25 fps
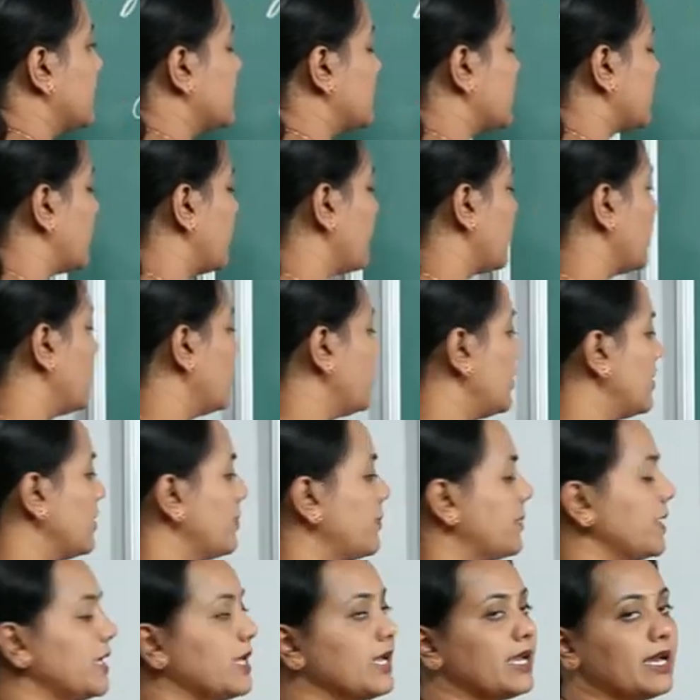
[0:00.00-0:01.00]
So
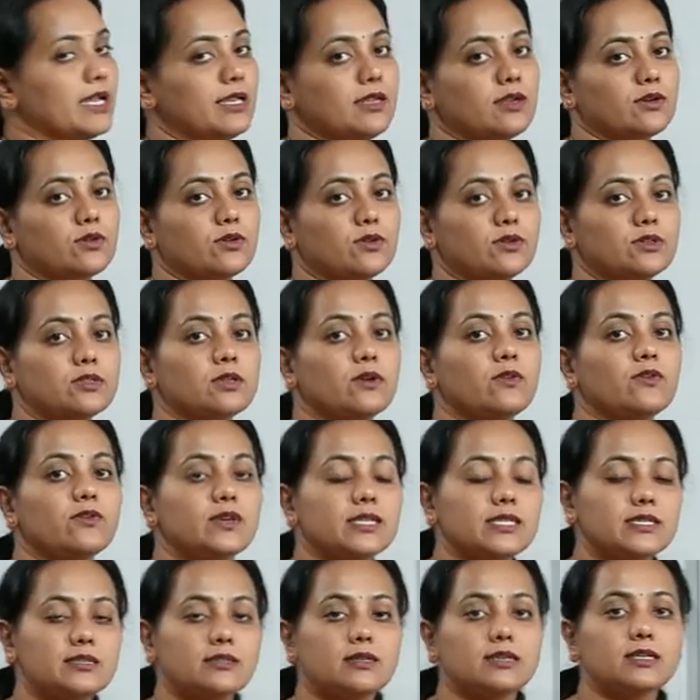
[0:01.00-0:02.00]
UDP galactose.
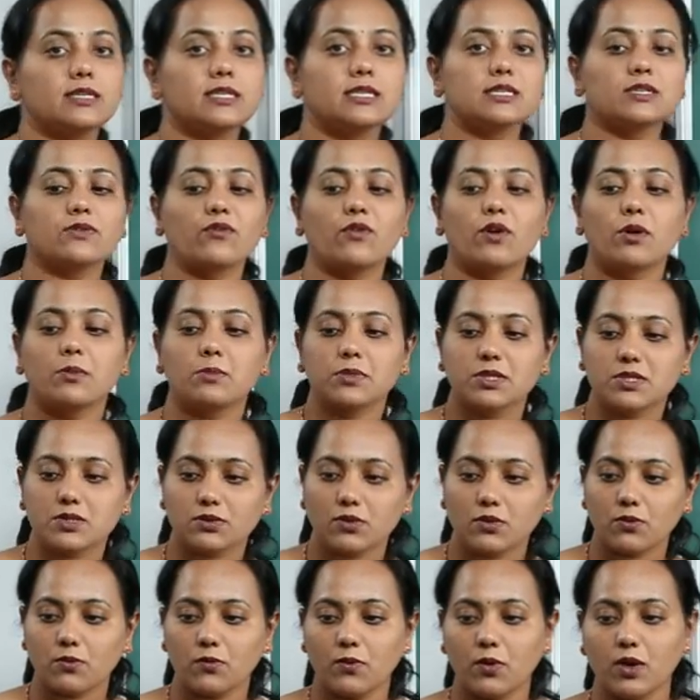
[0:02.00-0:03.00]
Once this is formed,
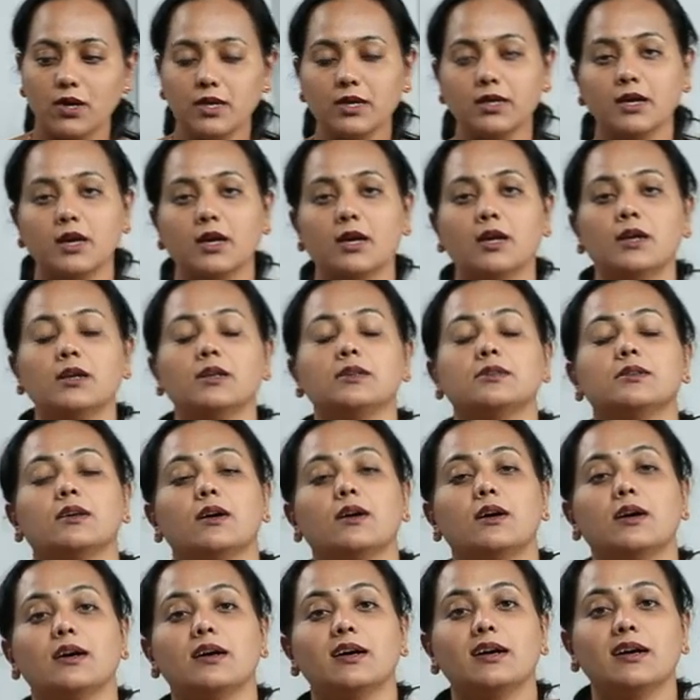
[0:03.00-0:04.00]
so what? So
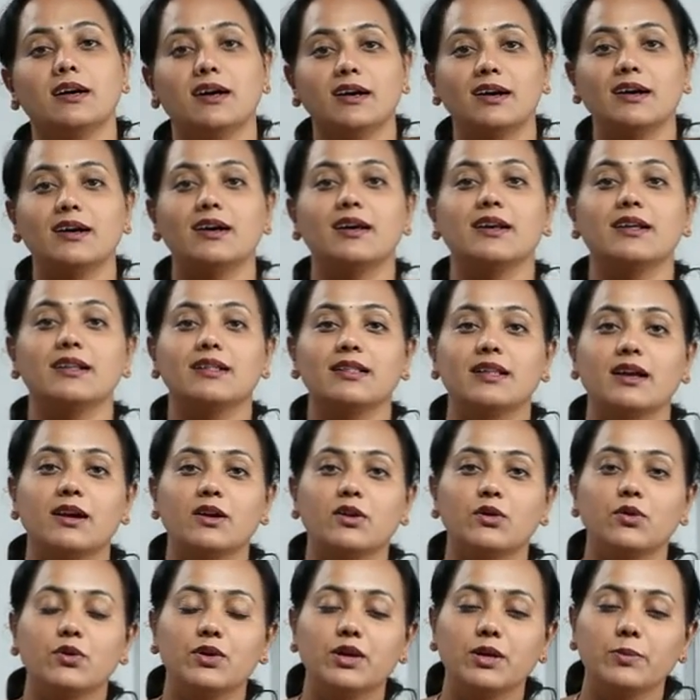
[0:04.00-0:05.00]

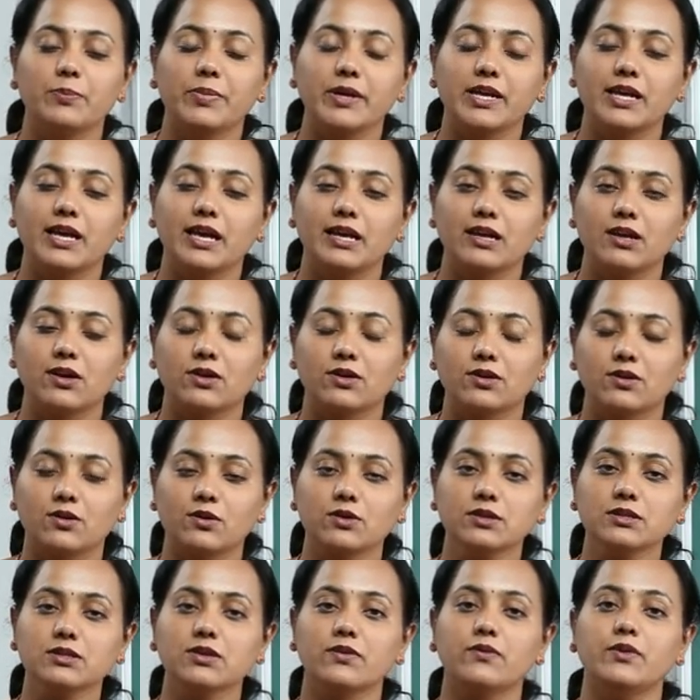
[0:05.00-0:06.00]
the UDP
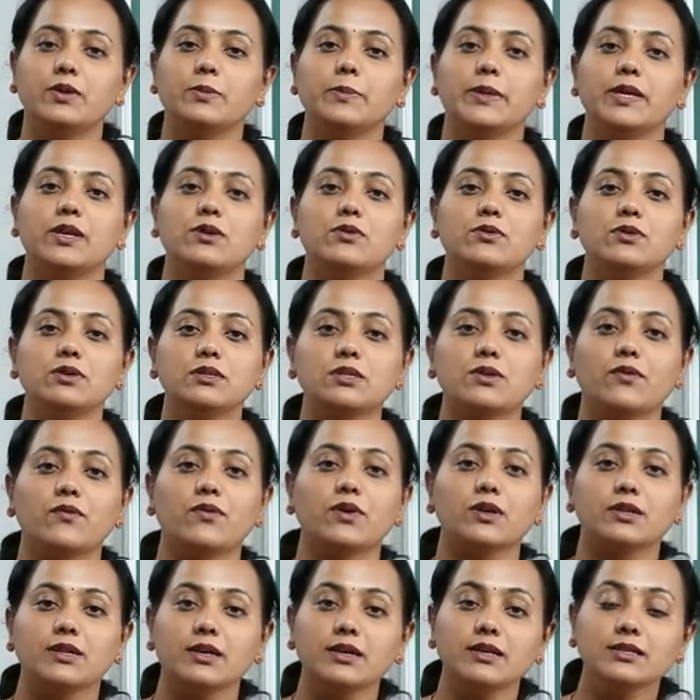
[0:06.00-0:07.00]
galactose will be used
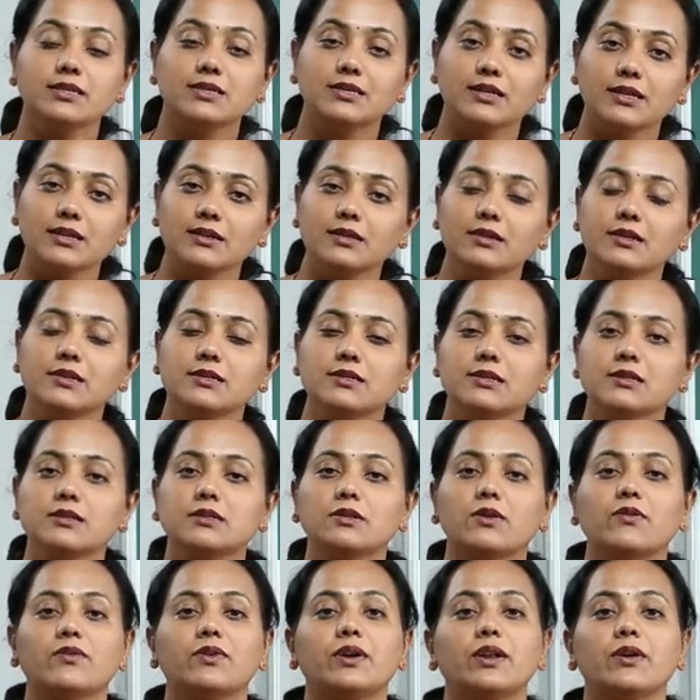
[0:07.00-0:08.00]
for the
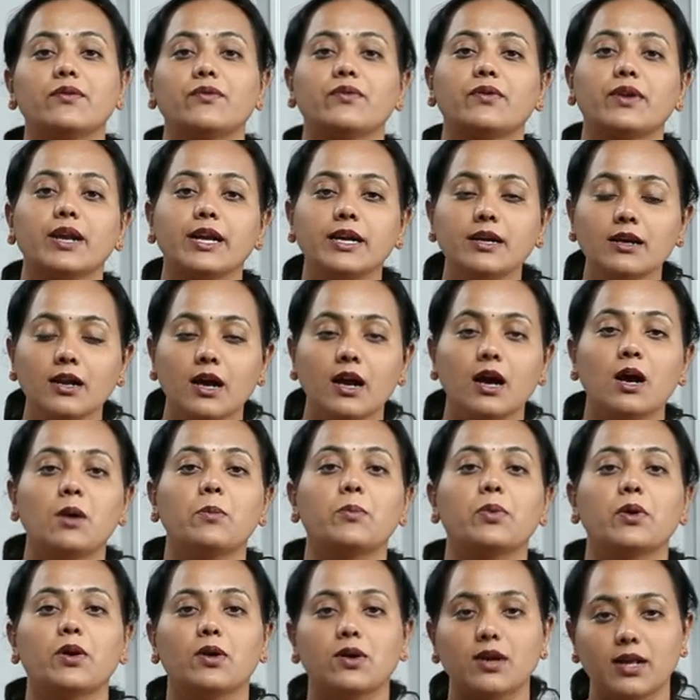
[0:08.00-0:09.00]
synthesis of different
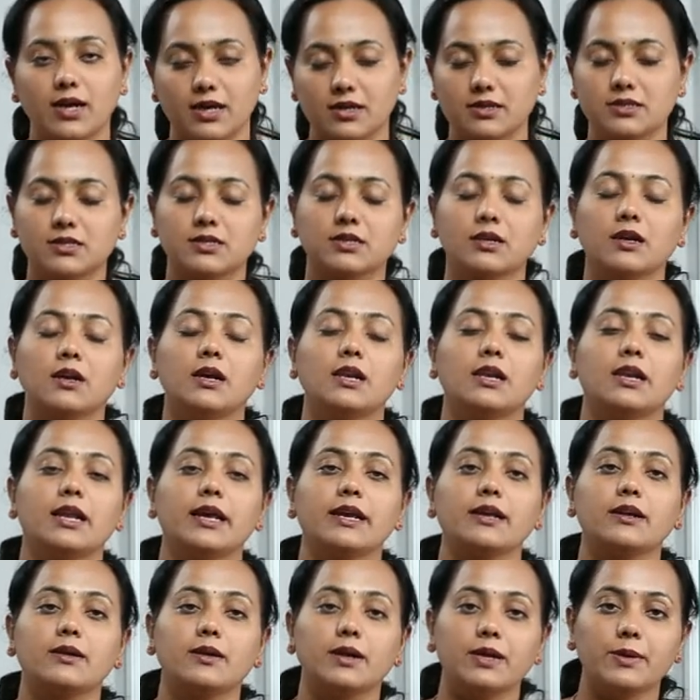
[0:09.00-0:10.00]
products.
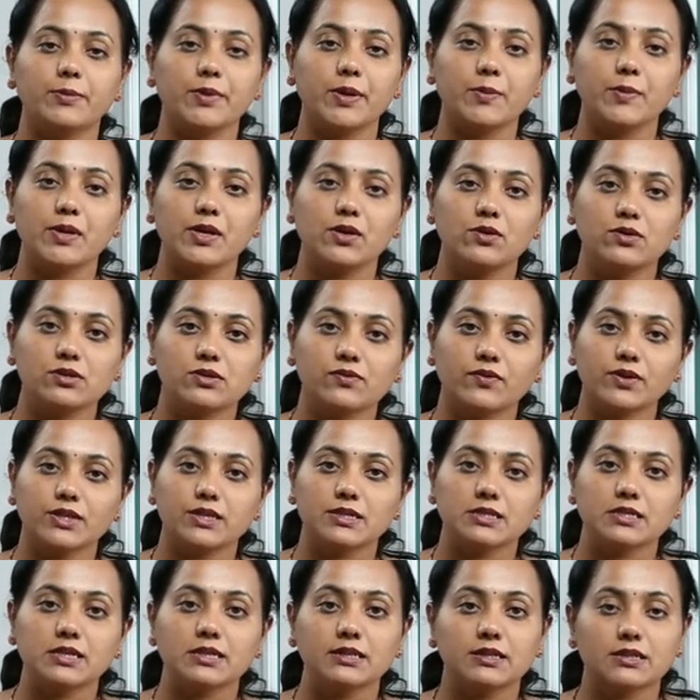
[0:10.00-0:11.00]
Like it may be used for
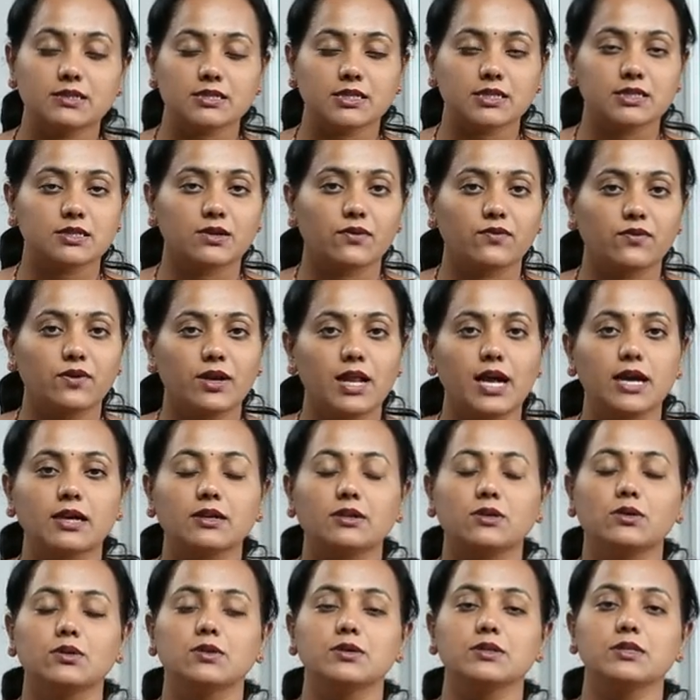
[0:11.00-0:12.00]
the synthesis of
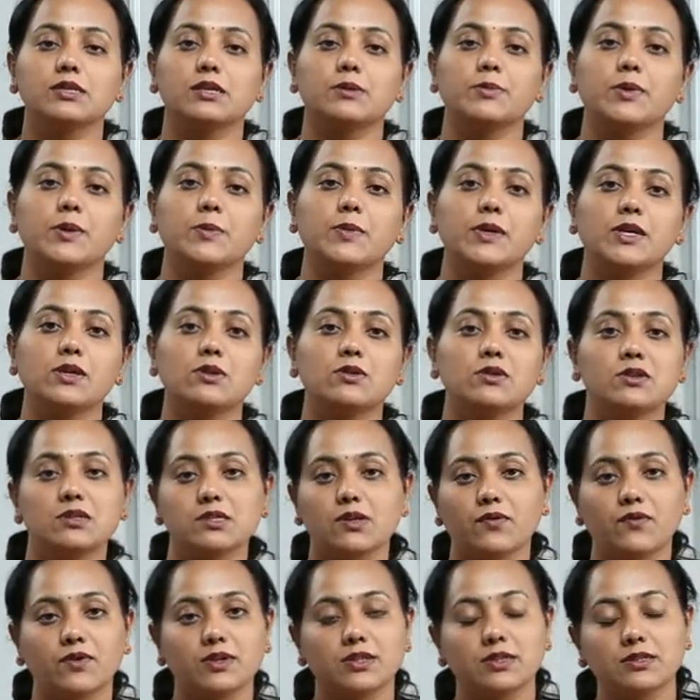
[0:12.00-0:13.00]
lactose. It may be
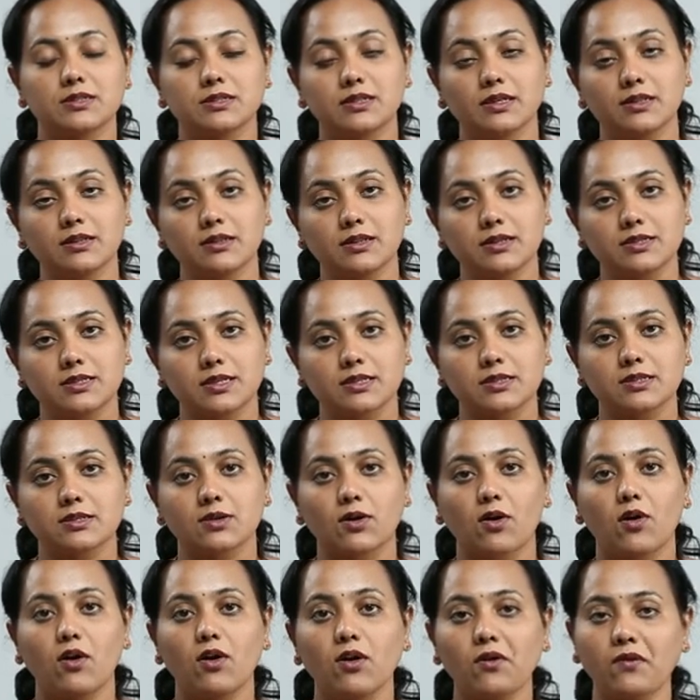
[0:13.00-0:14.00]
used for the synthesis
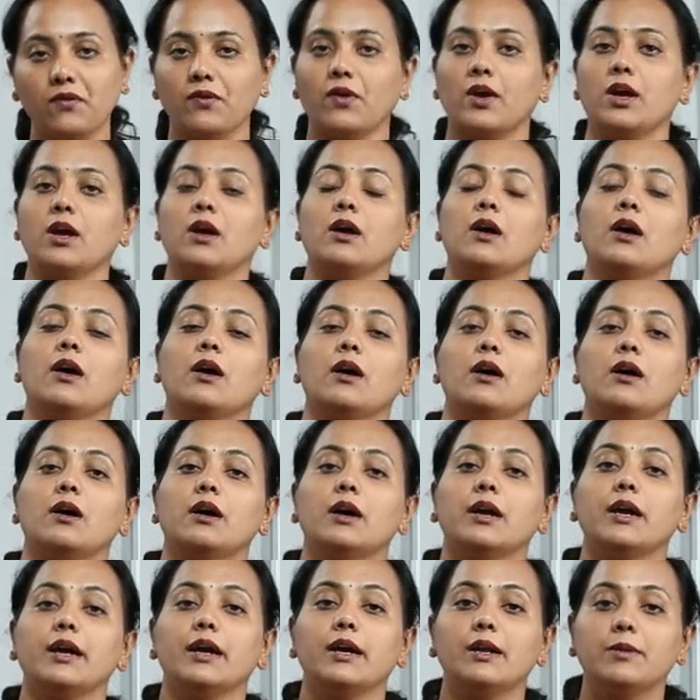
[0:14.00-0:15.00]
of
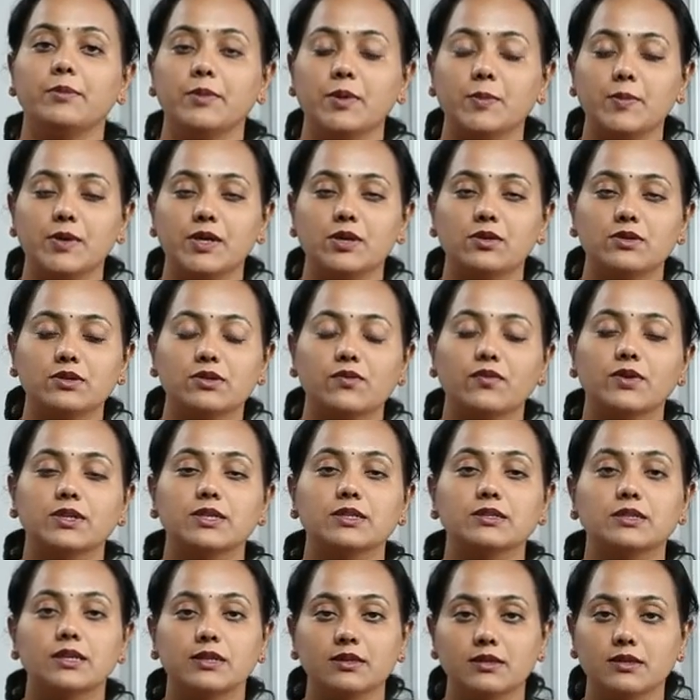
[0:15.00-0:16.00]

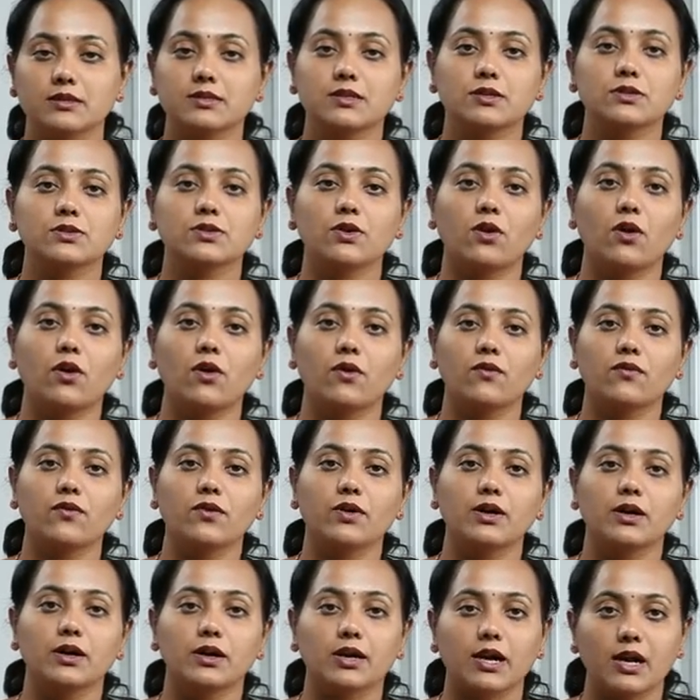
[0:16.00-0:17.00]

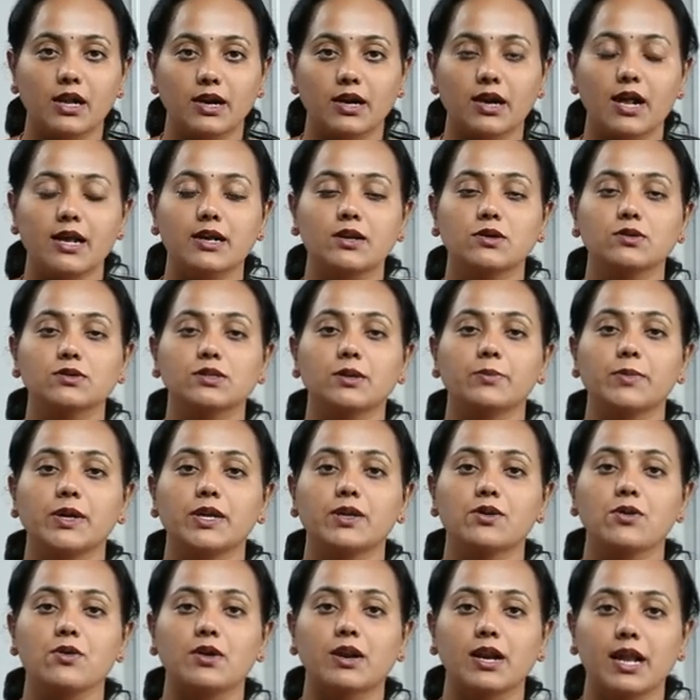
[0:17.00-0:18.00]

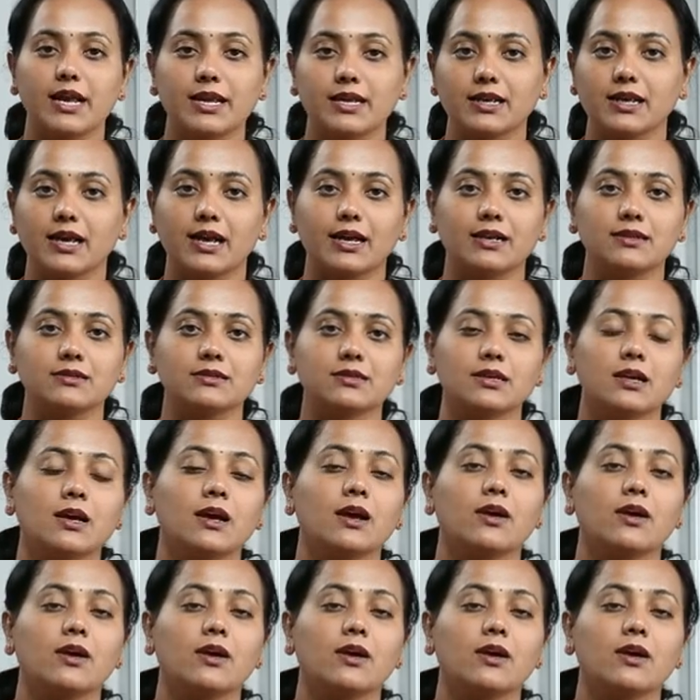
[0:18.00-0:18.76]
glycosaminoglycans.